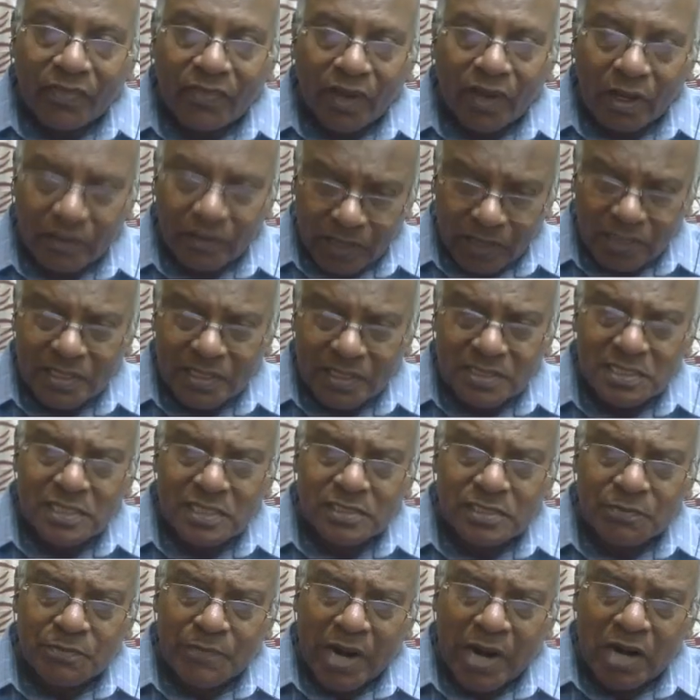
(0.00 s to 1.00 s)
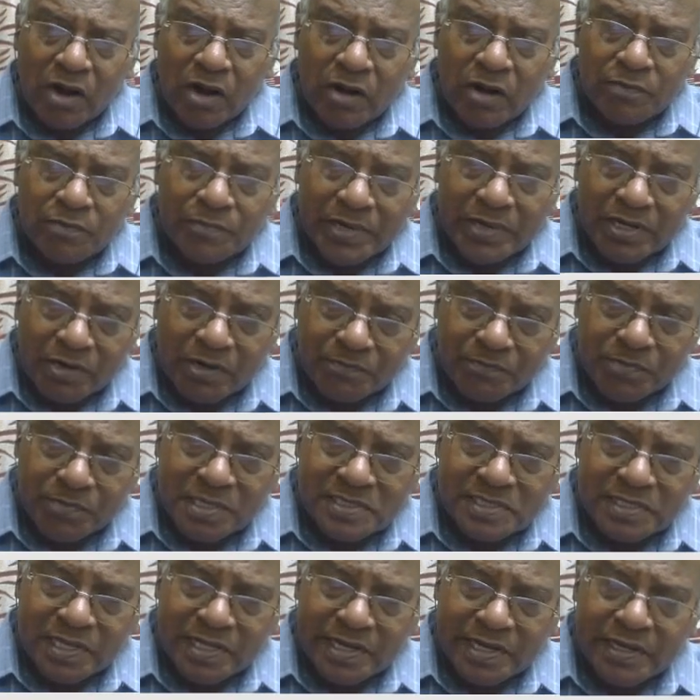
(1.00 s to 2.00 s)
The results may not be
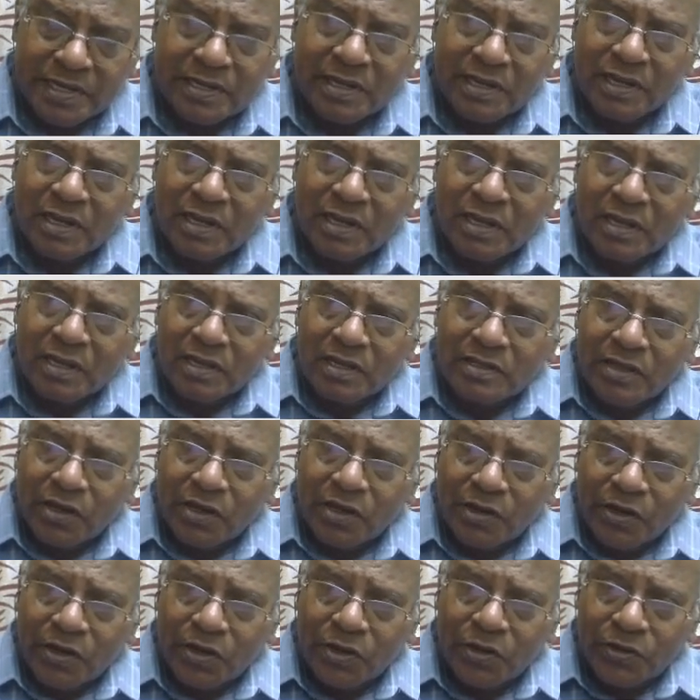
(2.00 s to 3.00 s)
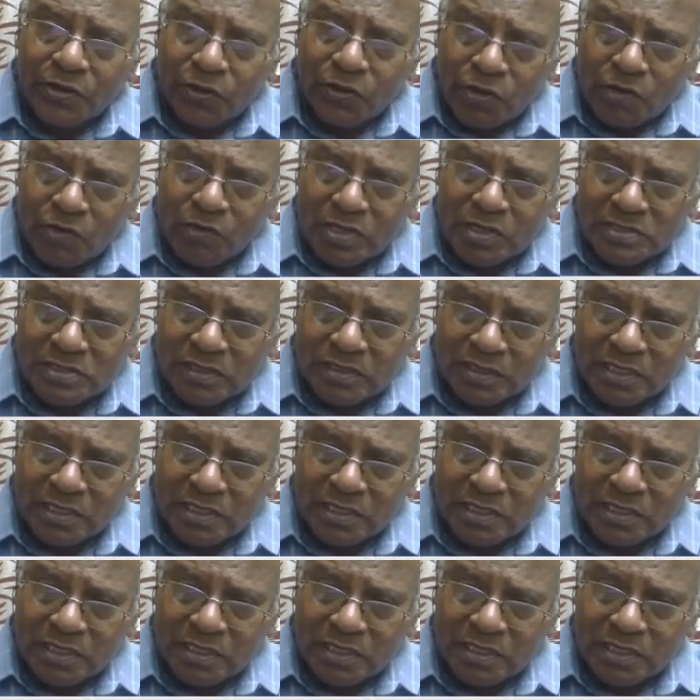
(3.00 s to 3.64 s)
representing the universal, the